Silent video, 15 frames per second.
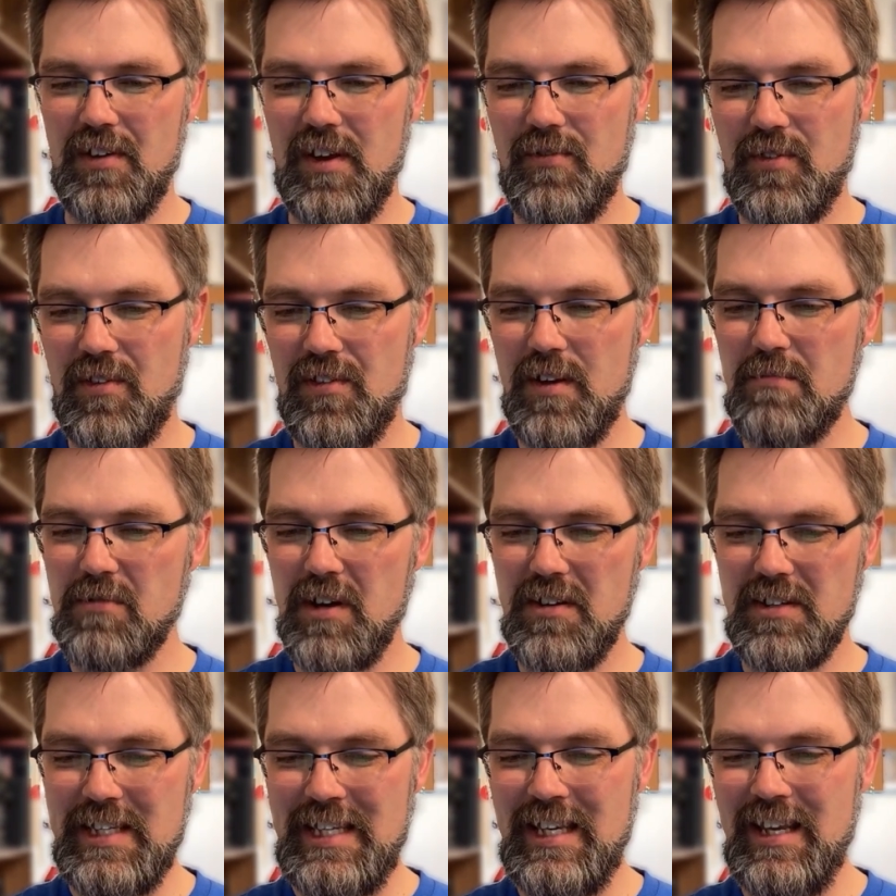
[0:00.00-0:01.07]
And for some
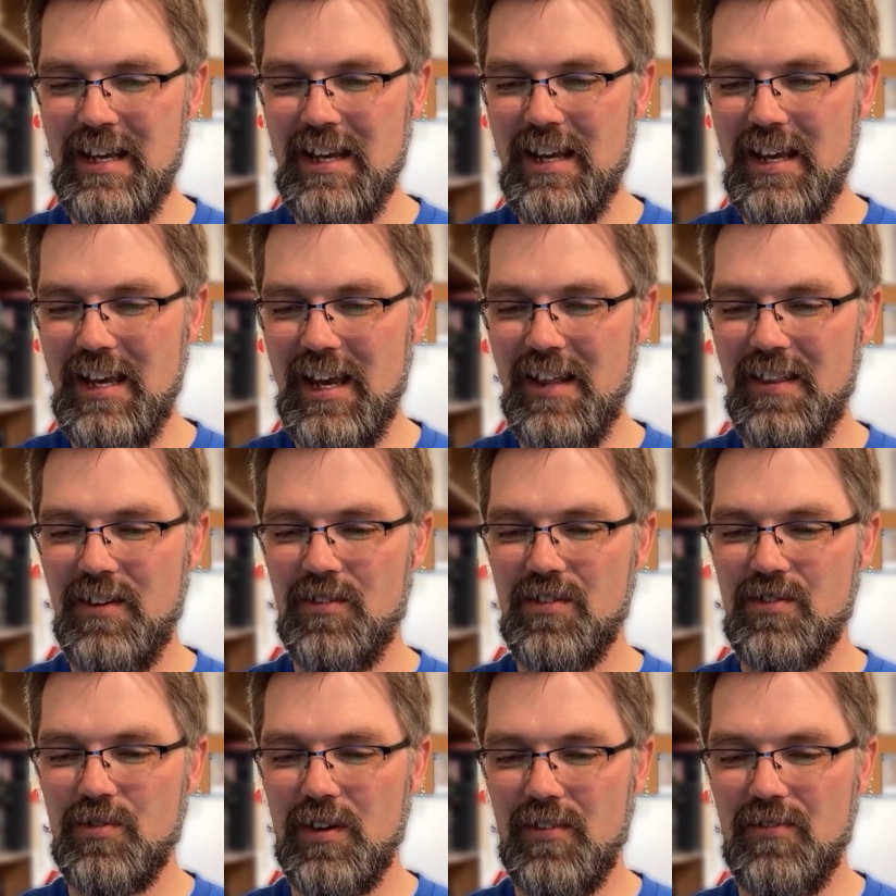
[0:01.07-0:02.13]
reason, in those
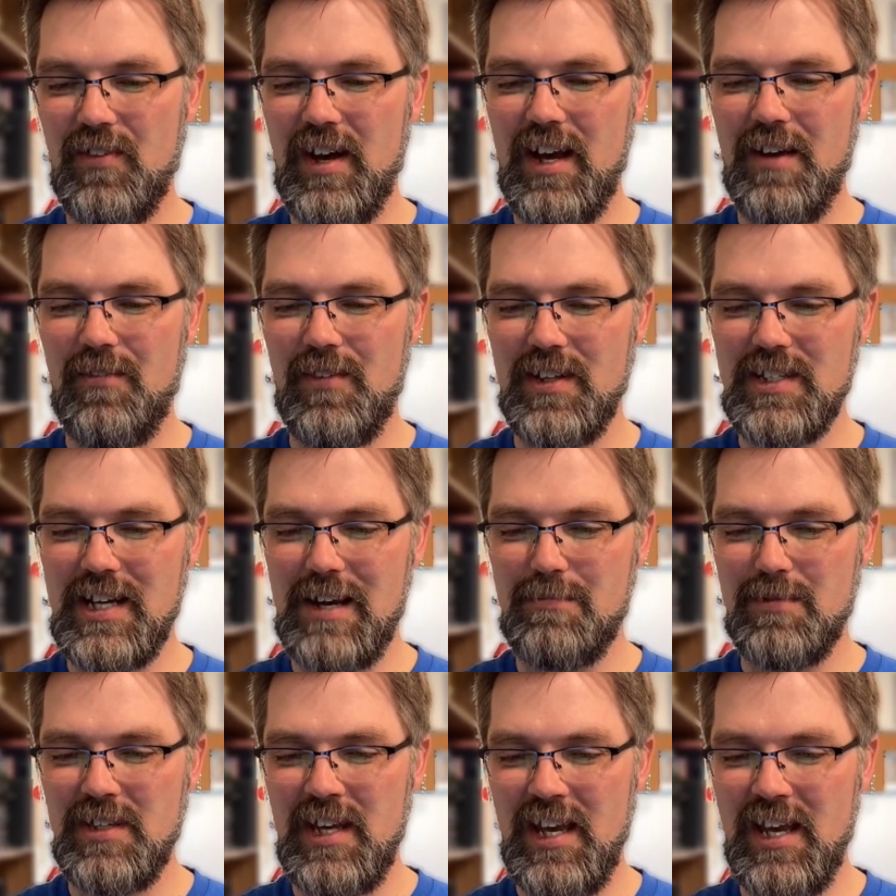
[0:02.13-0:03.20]
twenty-five, the top
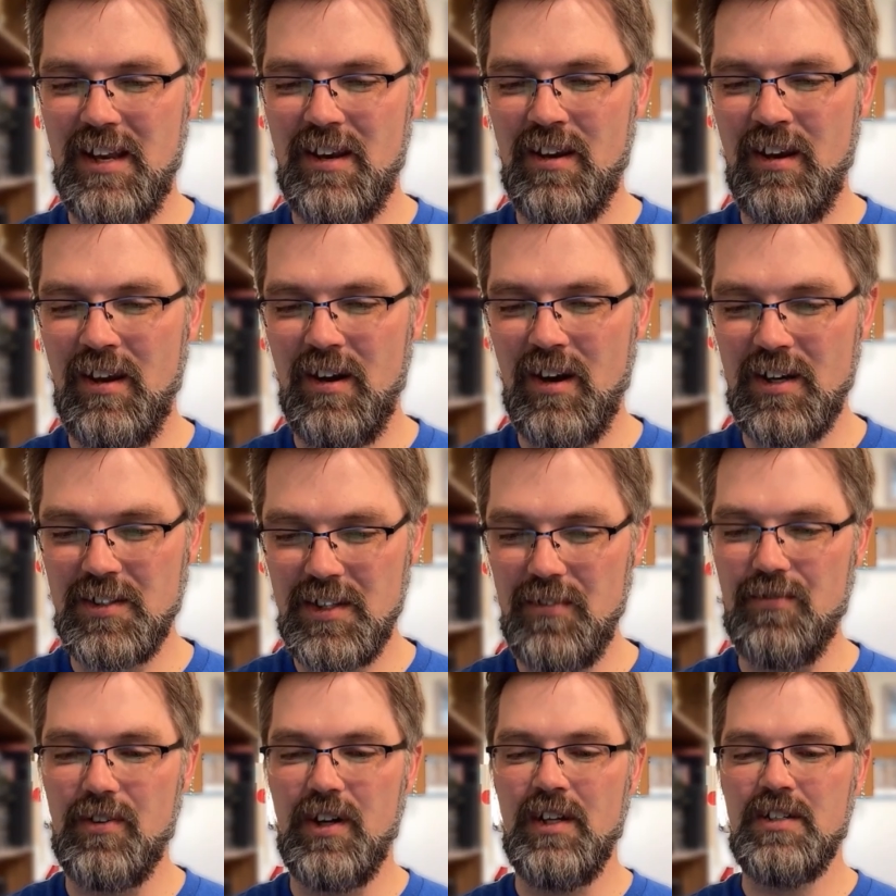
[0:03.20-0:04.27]
ten are
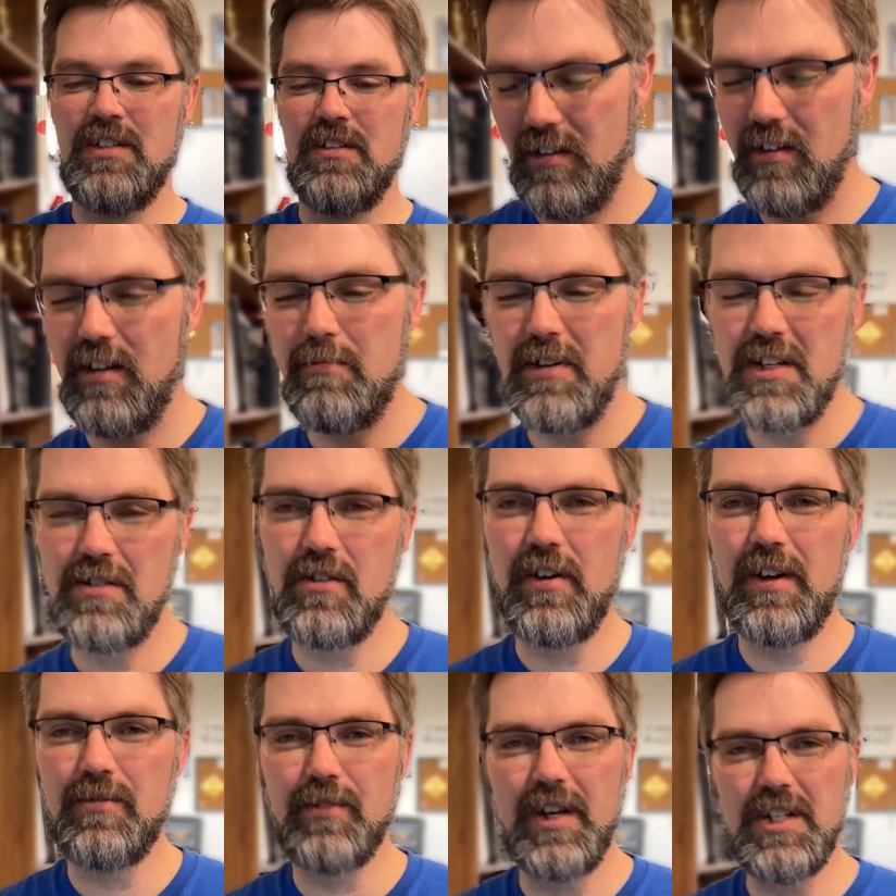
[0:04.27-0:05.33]
different. Let me just go
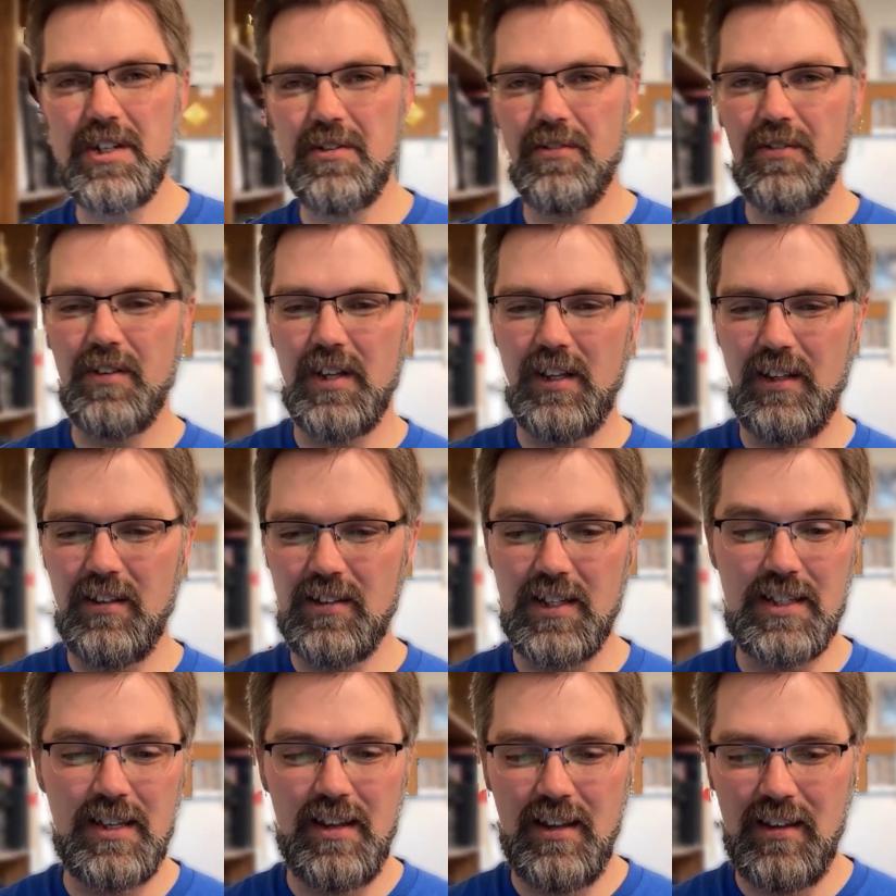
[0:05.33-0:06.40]
ahead and read you the, the
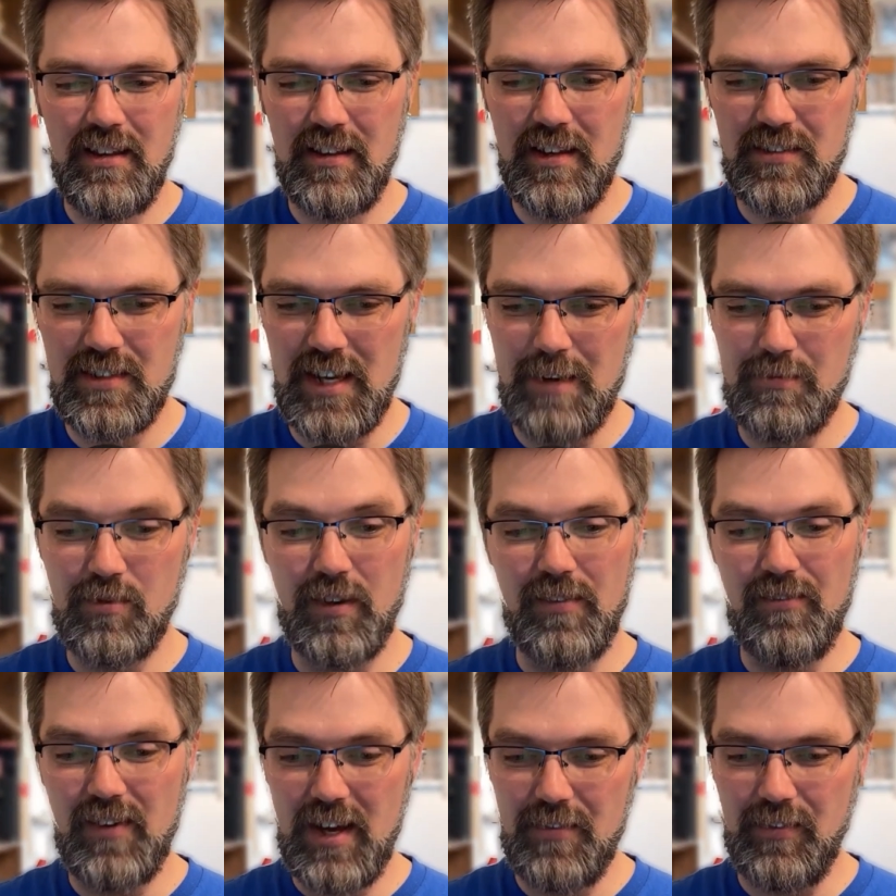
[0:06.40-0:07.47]
their top
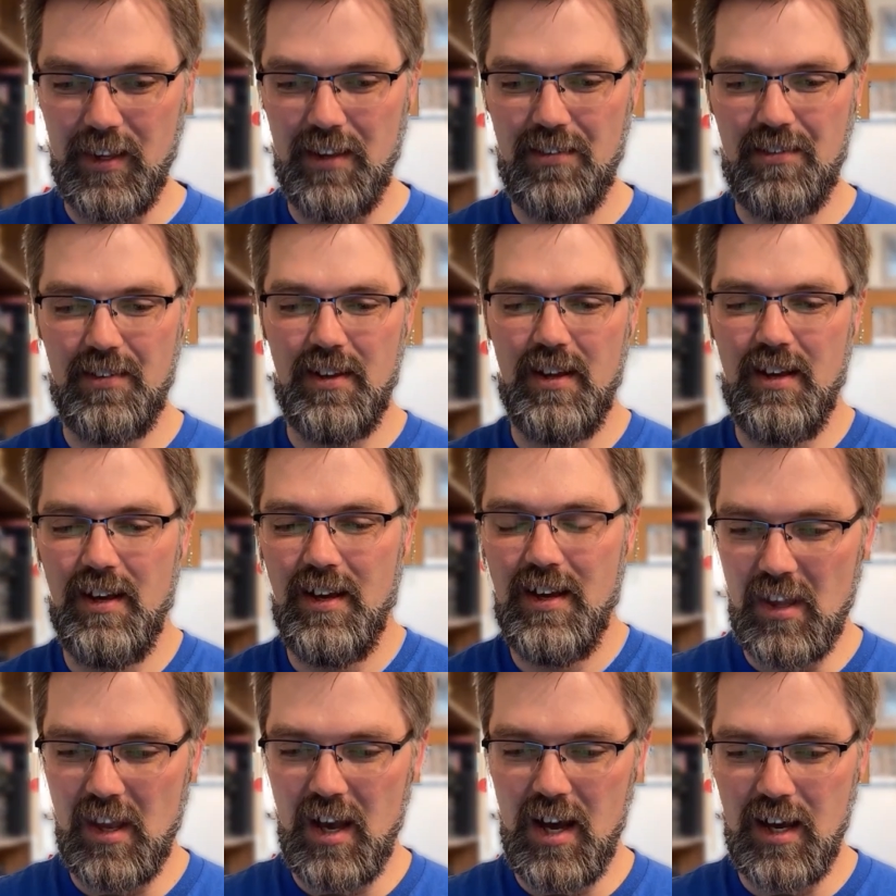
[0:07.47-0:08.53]
twenty-five list.
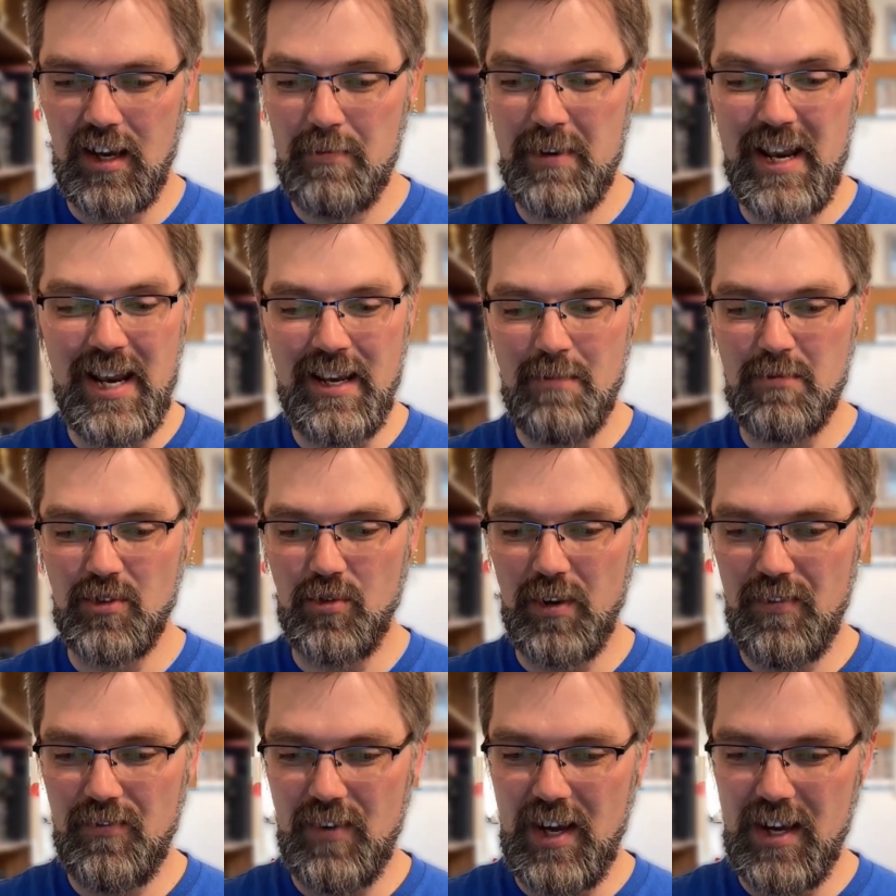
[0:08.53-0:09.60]
Uh, coming in at number
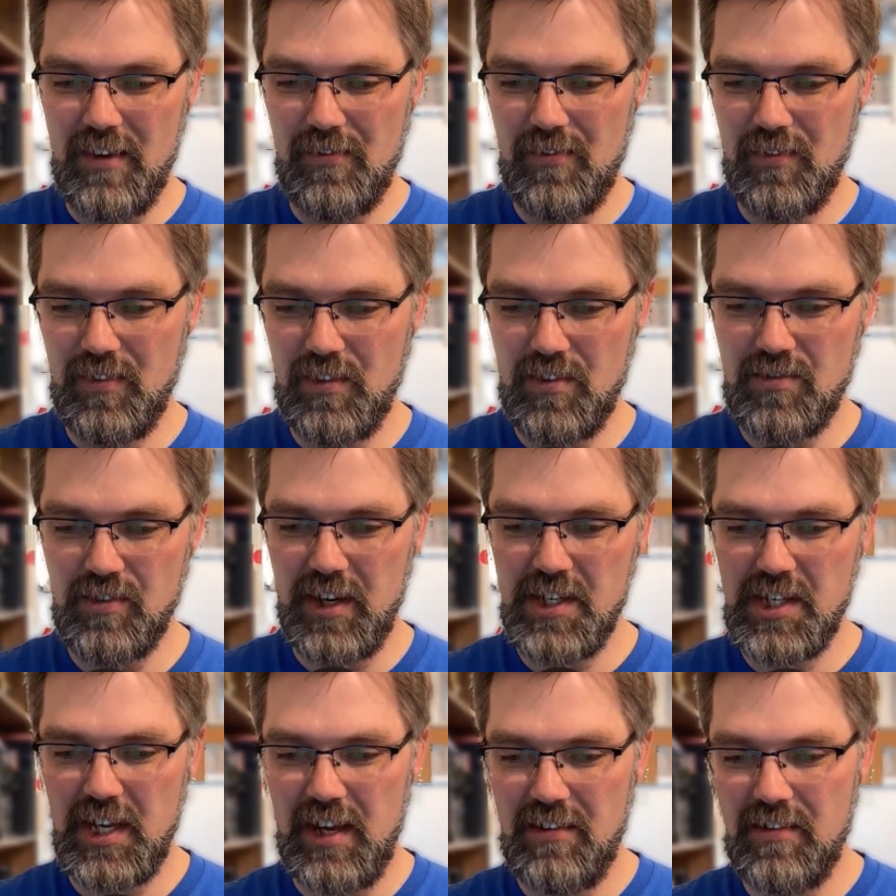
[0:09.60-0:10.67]
twenty-five, The Strange
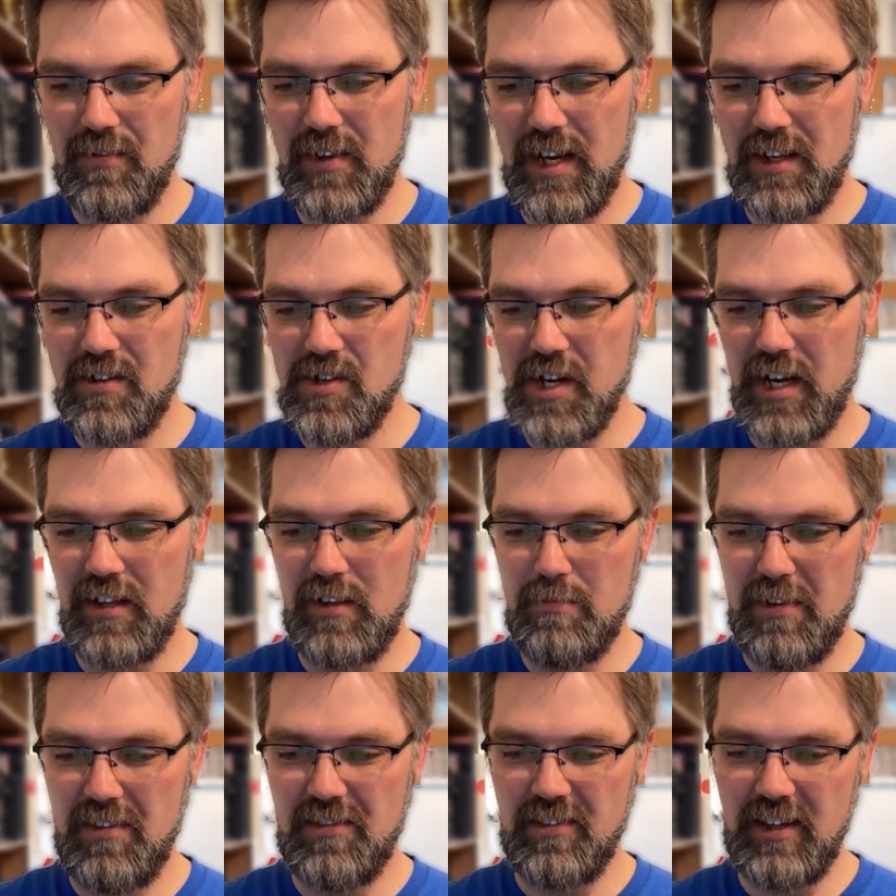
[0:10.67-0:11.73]
Case of Doctor Jekyll and
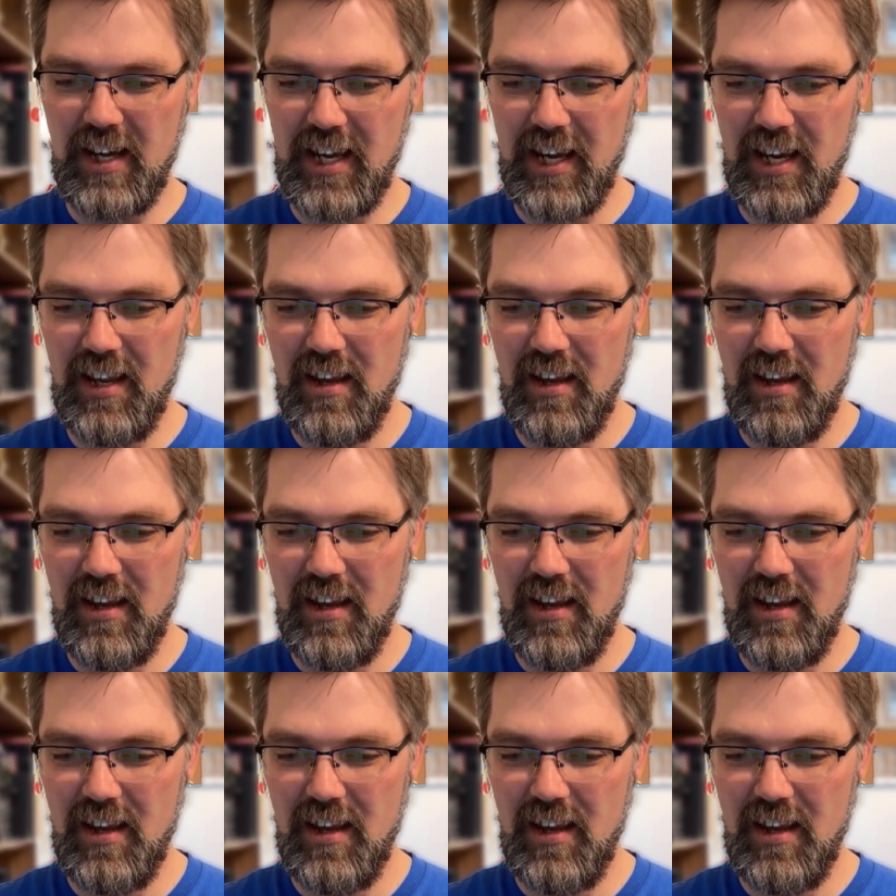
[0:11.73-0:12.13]
Mister Hyde.